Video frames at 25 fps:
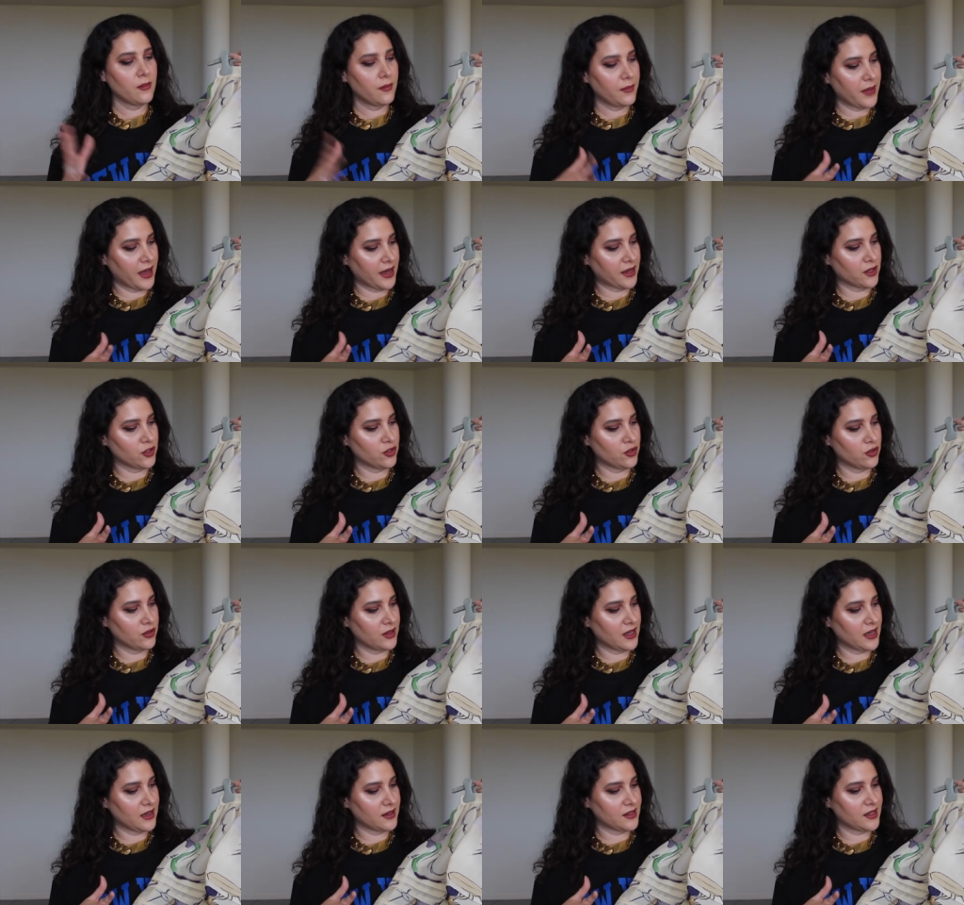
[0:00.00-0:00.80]
back in
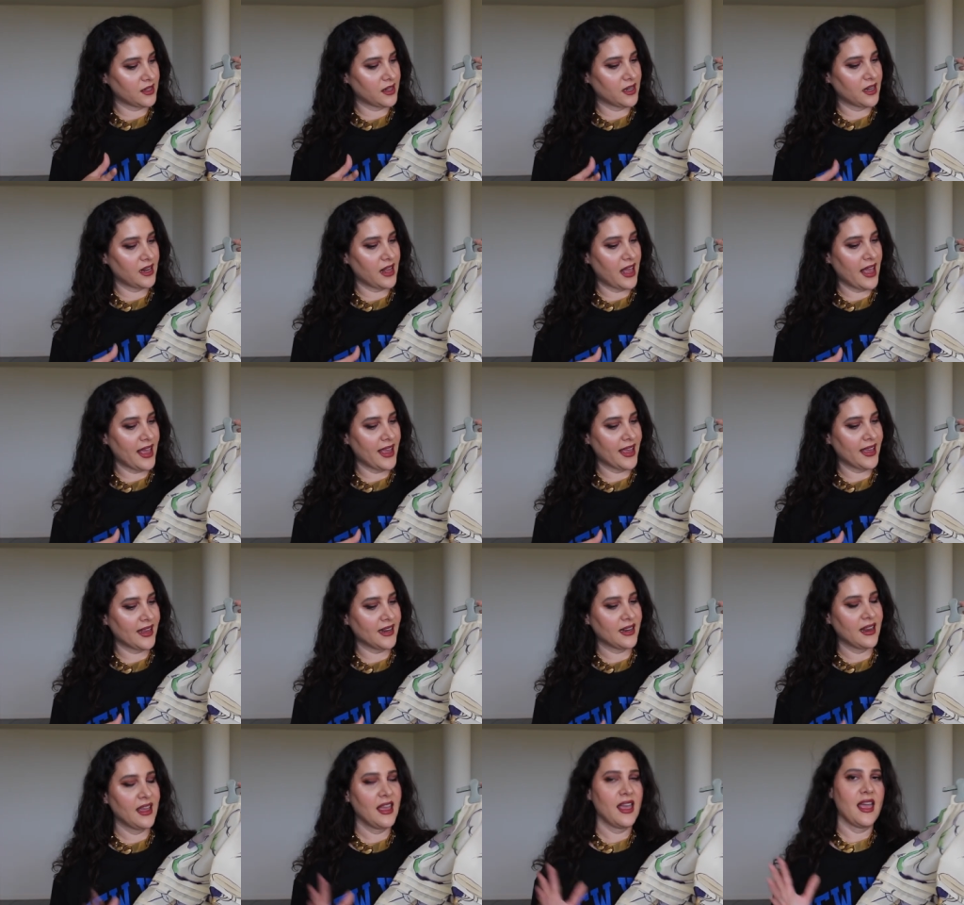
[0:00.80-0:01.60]

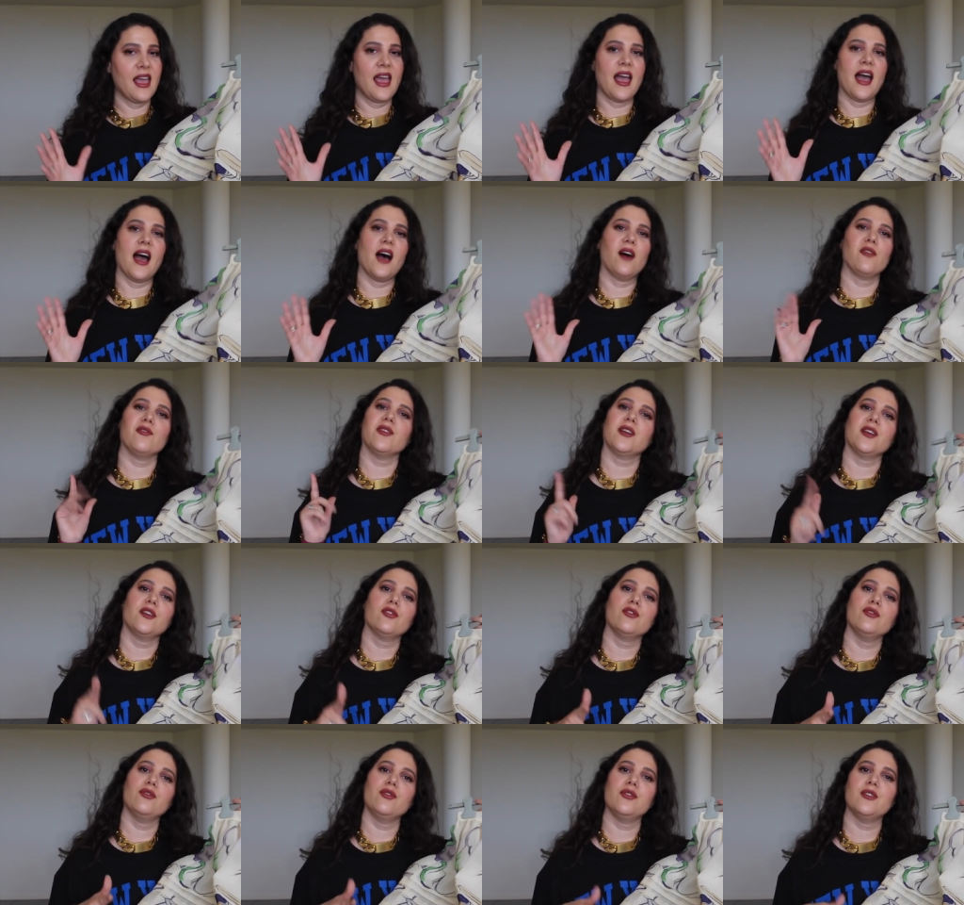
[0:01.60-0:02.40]
2008. I'll
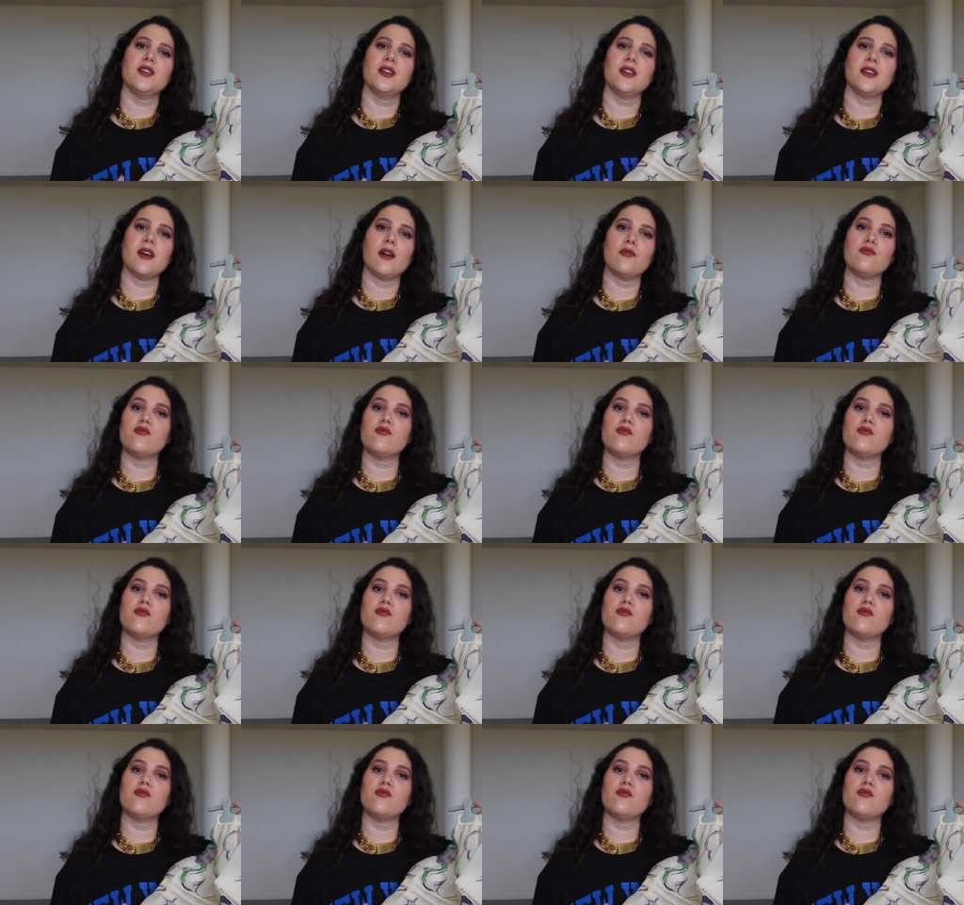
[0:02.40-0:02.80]
include a